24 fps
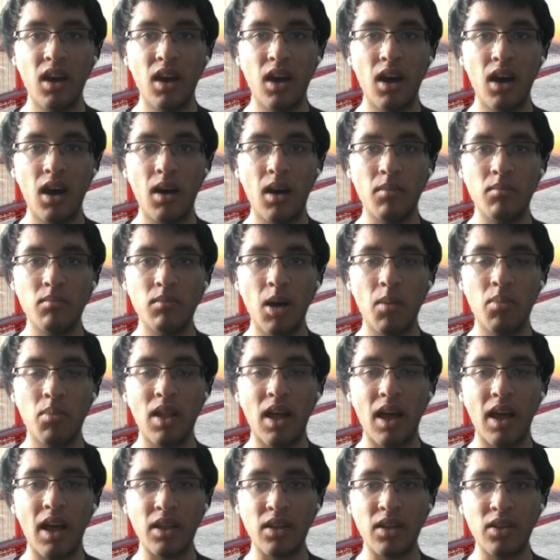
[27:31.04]
um,
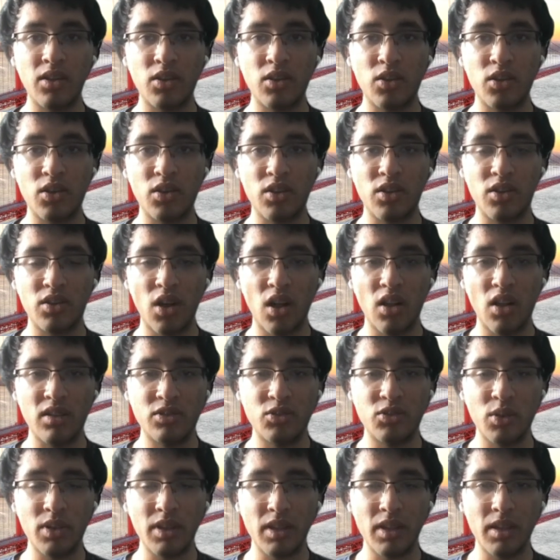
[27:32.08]
applying your
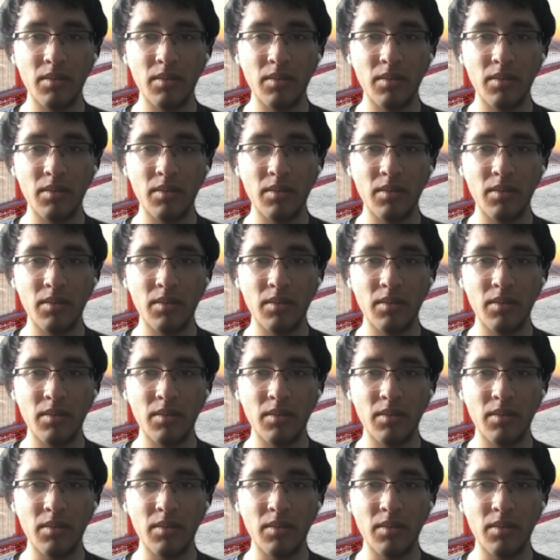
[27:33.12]
knowledge really.